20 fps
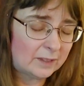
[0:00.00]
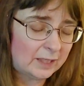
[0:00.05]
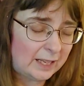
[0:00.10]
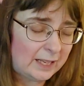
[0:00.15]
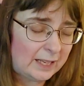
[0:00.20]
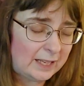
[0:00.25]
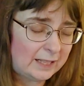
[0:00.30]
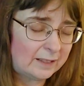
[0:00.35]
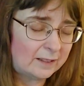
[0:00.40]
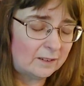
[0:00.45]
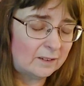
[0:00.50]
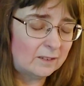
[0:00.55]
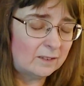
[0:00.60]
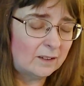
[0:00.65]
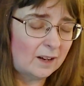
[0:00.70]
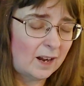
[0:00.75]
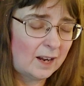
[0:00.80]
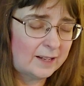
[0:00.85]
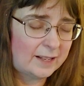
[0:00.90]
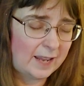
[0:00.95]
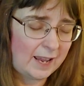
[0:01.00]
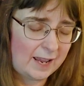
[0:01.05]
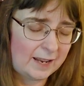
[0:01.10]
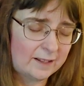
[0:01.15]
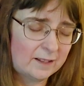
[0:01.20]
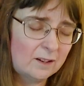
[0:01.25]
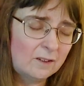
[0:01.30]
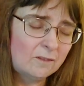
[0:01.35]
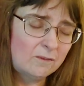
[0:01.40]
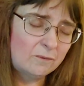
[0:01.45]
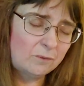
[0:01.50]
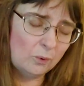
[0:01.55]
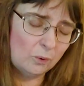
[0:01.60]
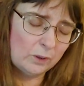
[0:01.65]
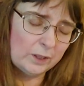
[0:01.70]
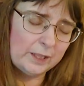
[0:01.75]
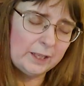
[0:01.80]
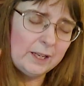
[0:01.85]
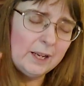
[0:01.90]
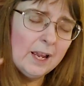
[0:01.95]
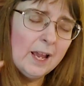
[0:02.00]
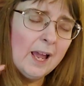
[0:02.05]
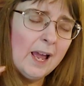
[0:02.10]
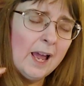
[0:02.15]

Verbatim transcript: eat again fully